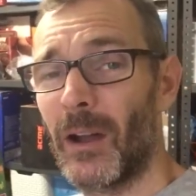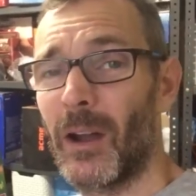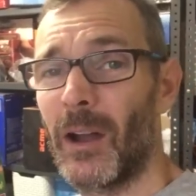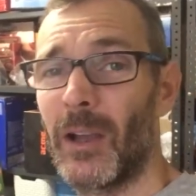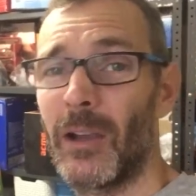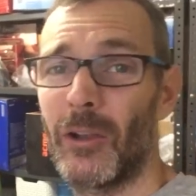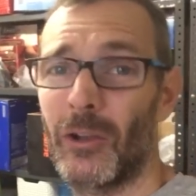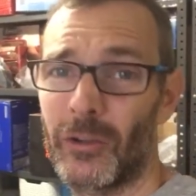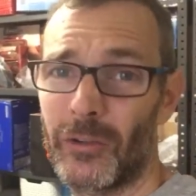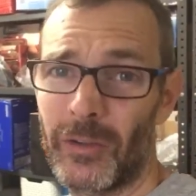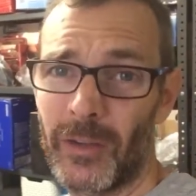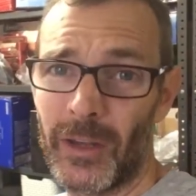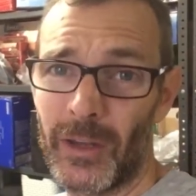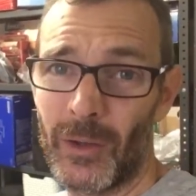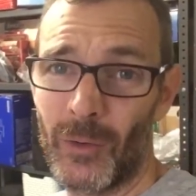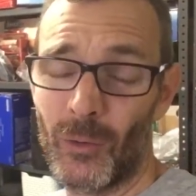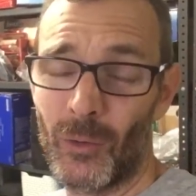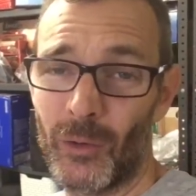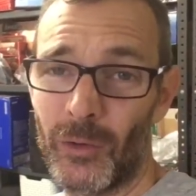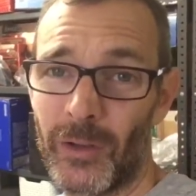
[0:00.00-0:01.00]
I looked at
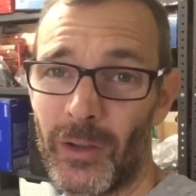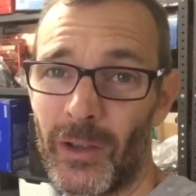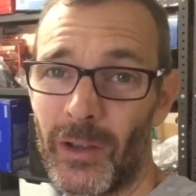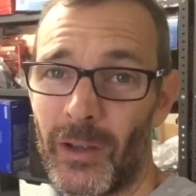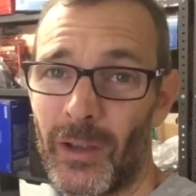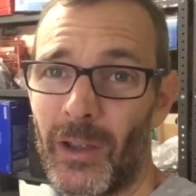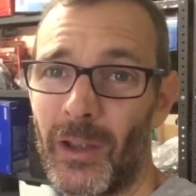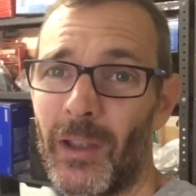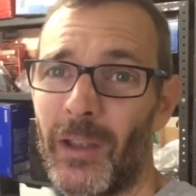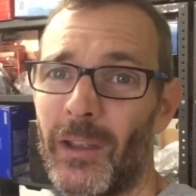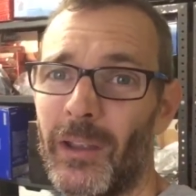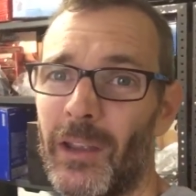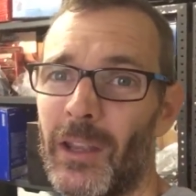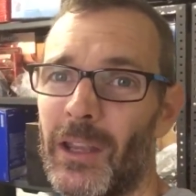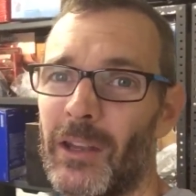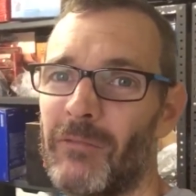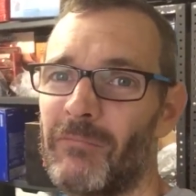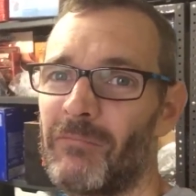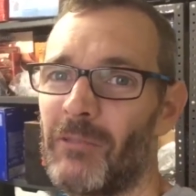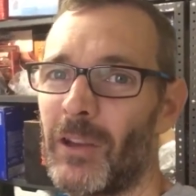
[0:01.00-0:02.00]
the order,
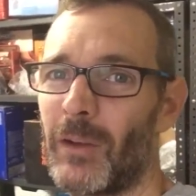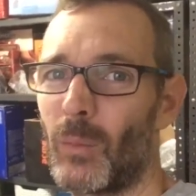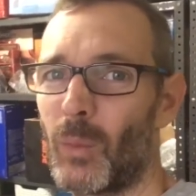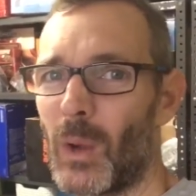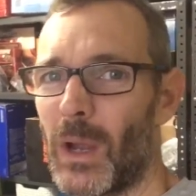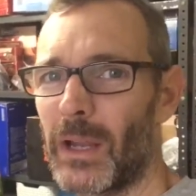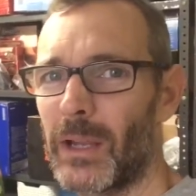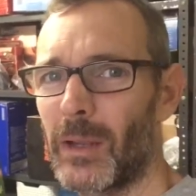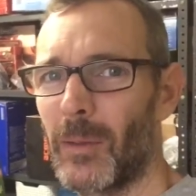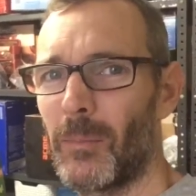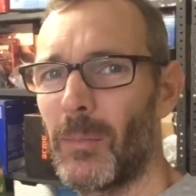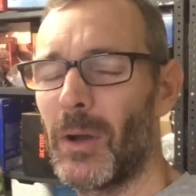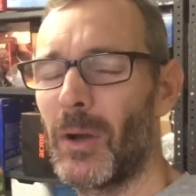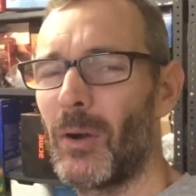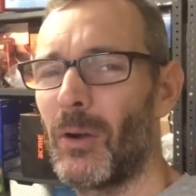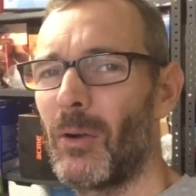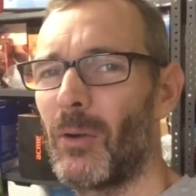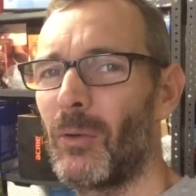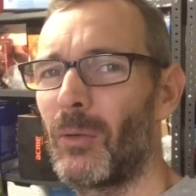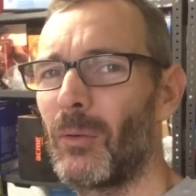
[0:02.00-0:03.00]
read
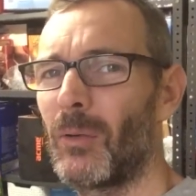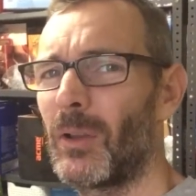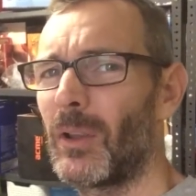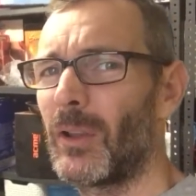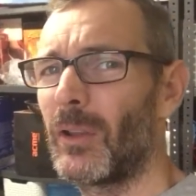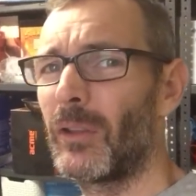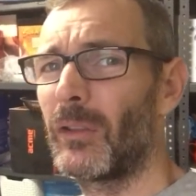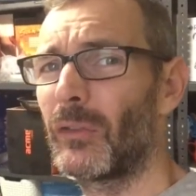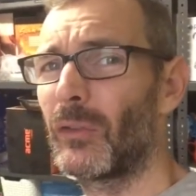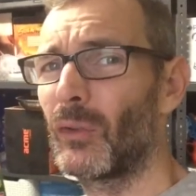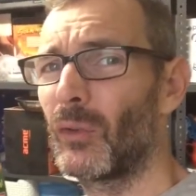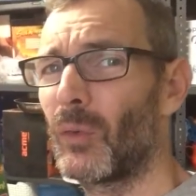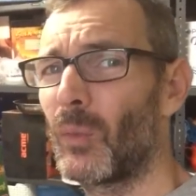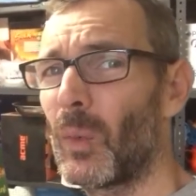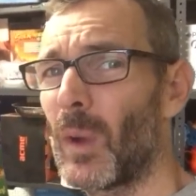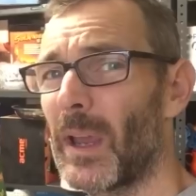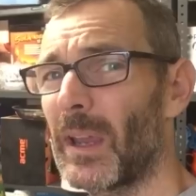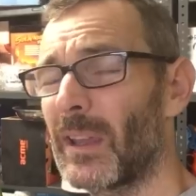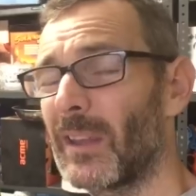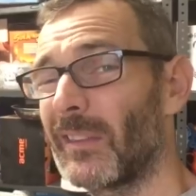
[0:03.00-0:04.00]
Whack-A-Mole, saw
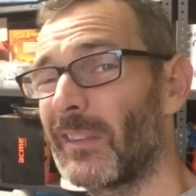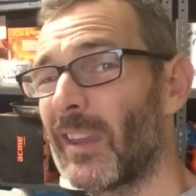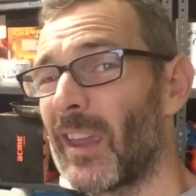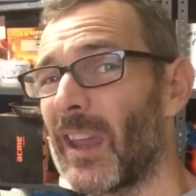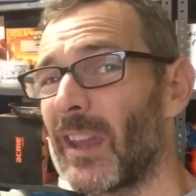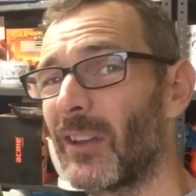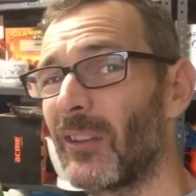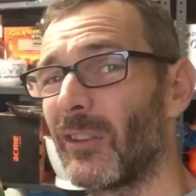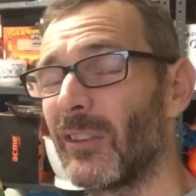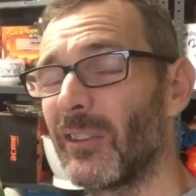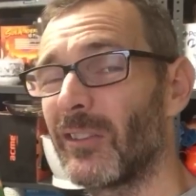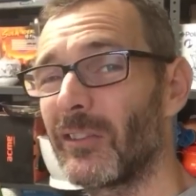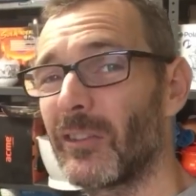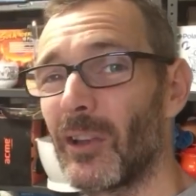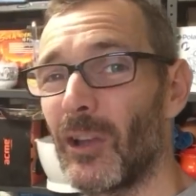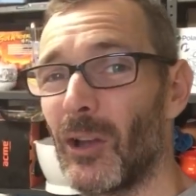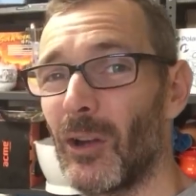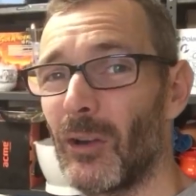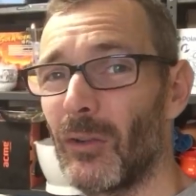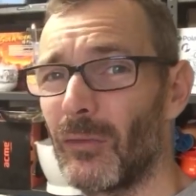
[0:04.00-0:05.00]
Whack-Attack on the
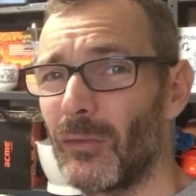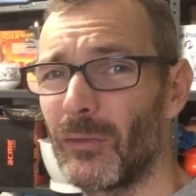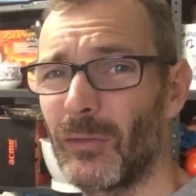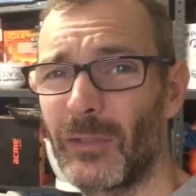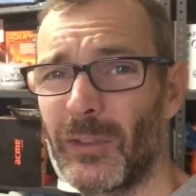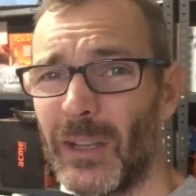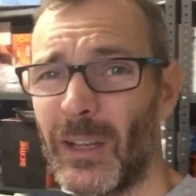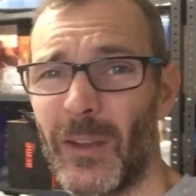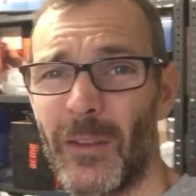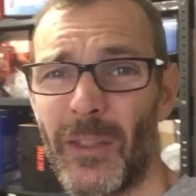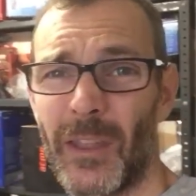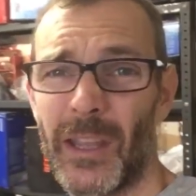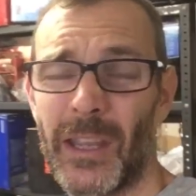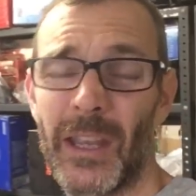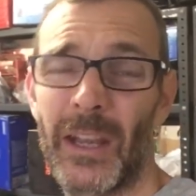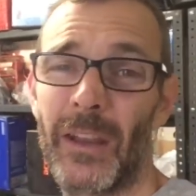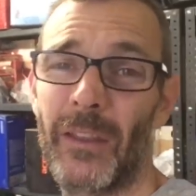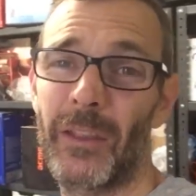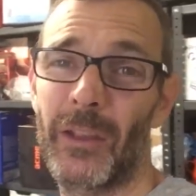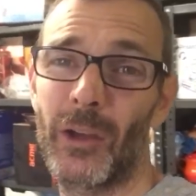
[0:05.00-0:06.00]
shelf, didn't
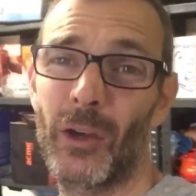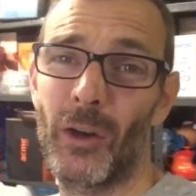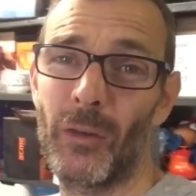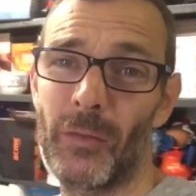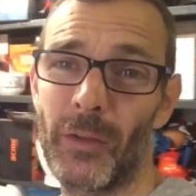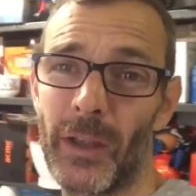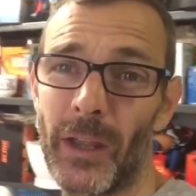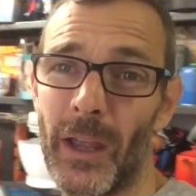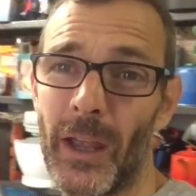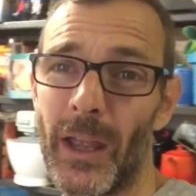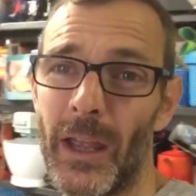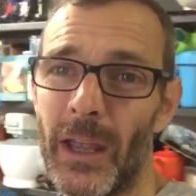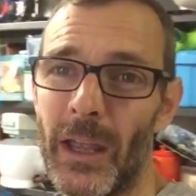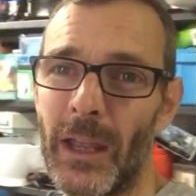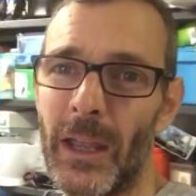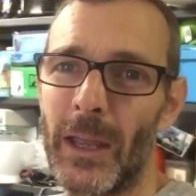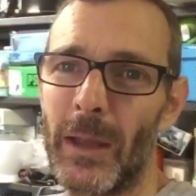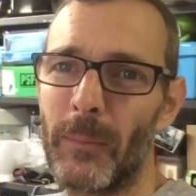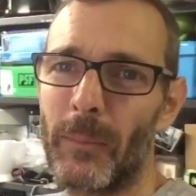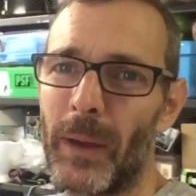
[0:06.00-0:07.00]
think anything of it,
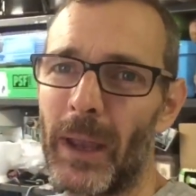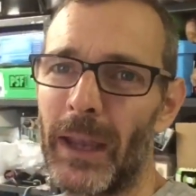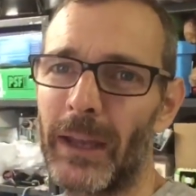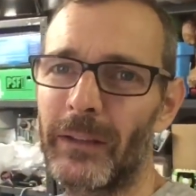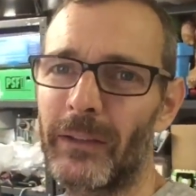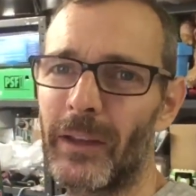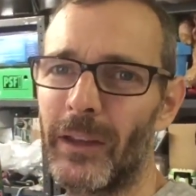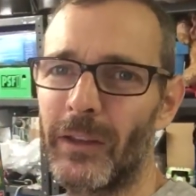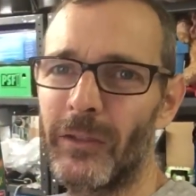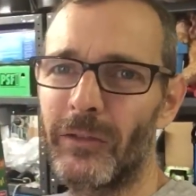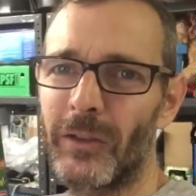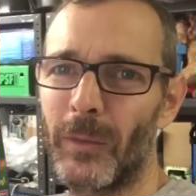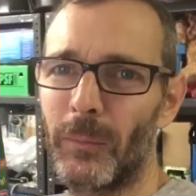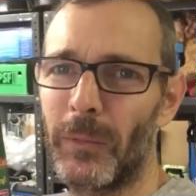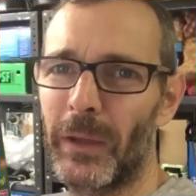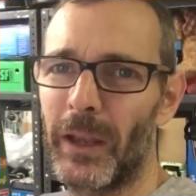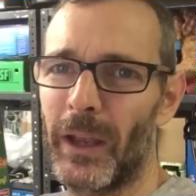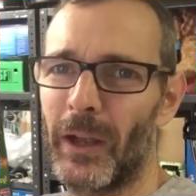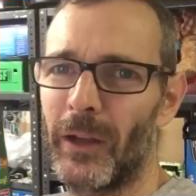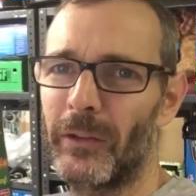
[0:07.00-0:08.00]
packed it,
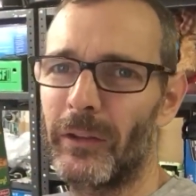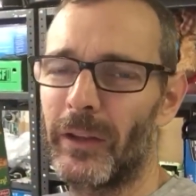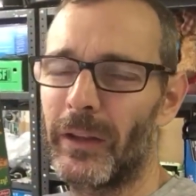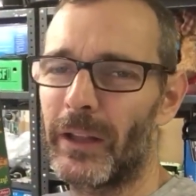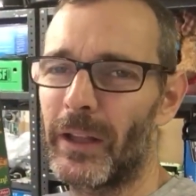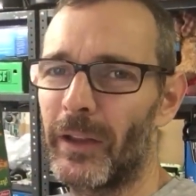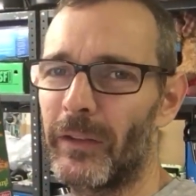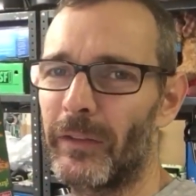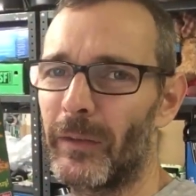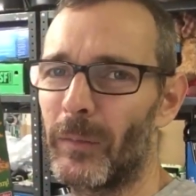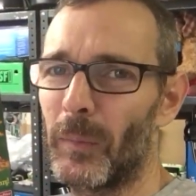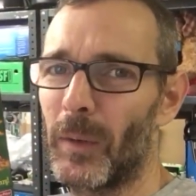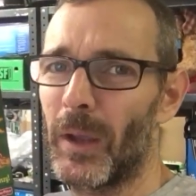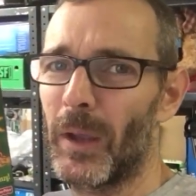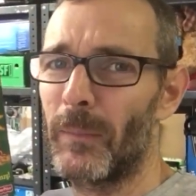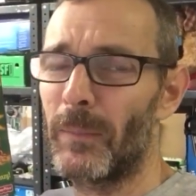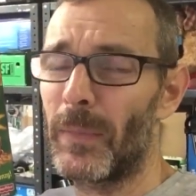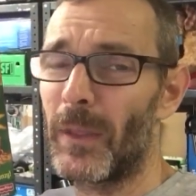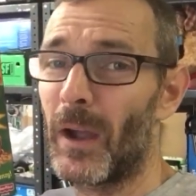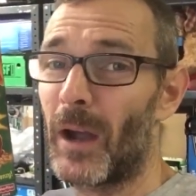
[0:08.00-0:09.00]
shipped it out to the customer.
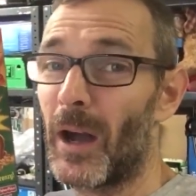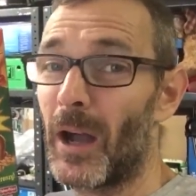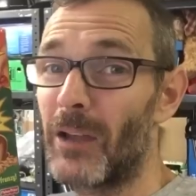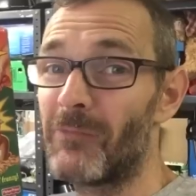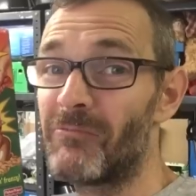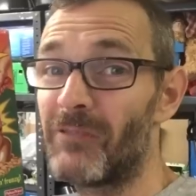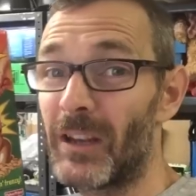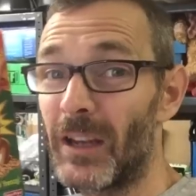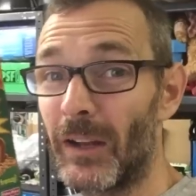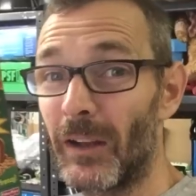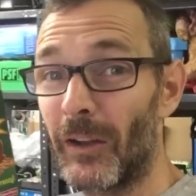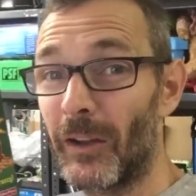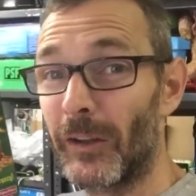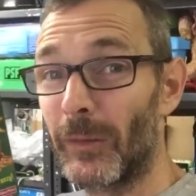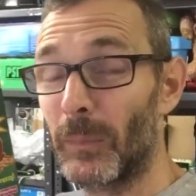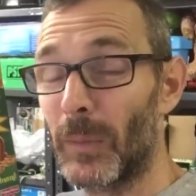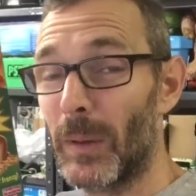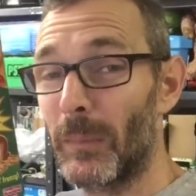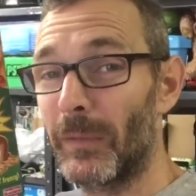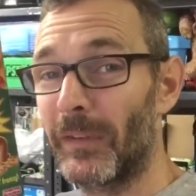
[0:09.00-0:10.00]
I
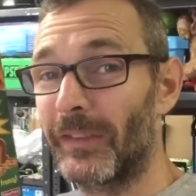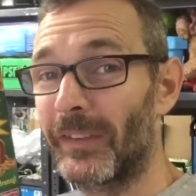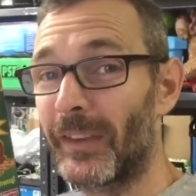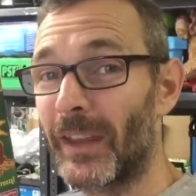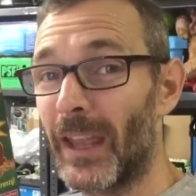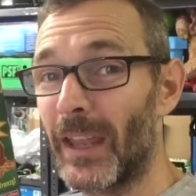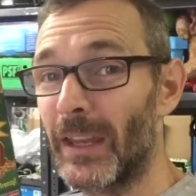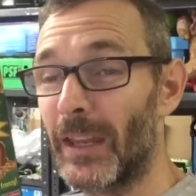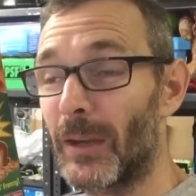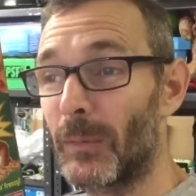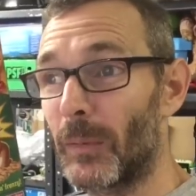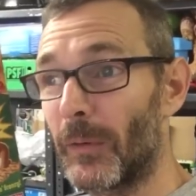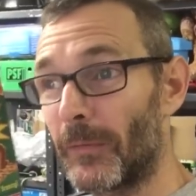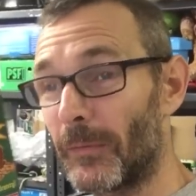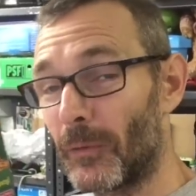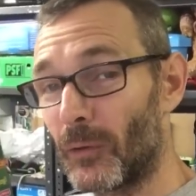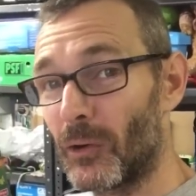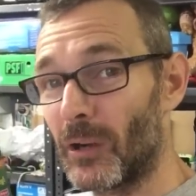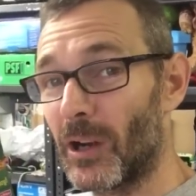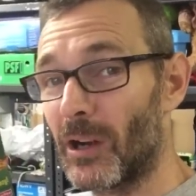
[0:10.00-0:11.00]
realised my mistake
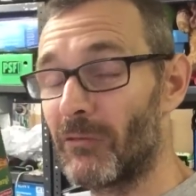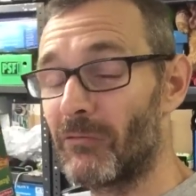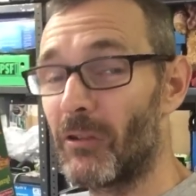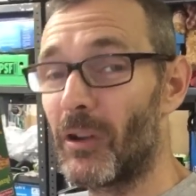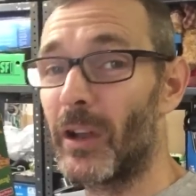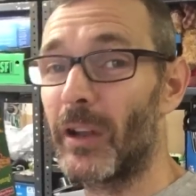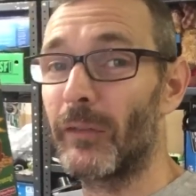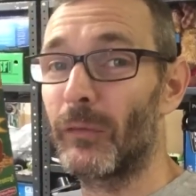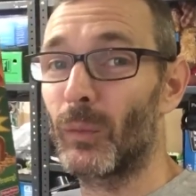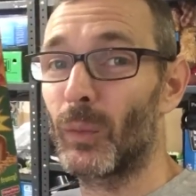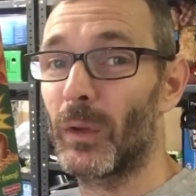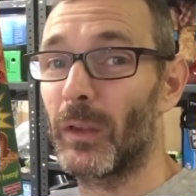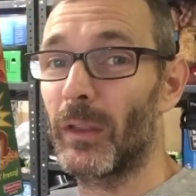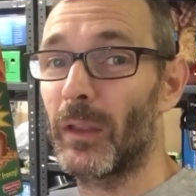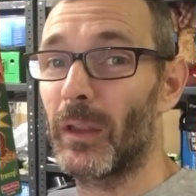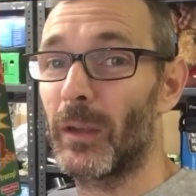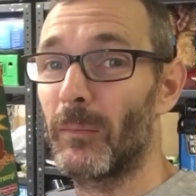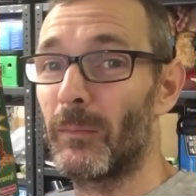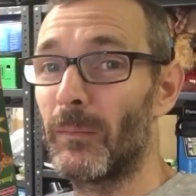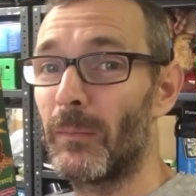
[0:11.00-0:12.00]
before it arrived with
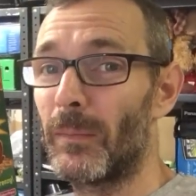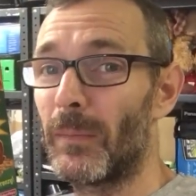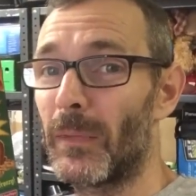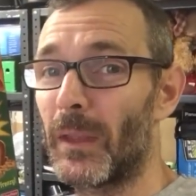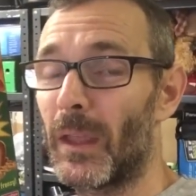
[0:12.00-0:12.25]
him,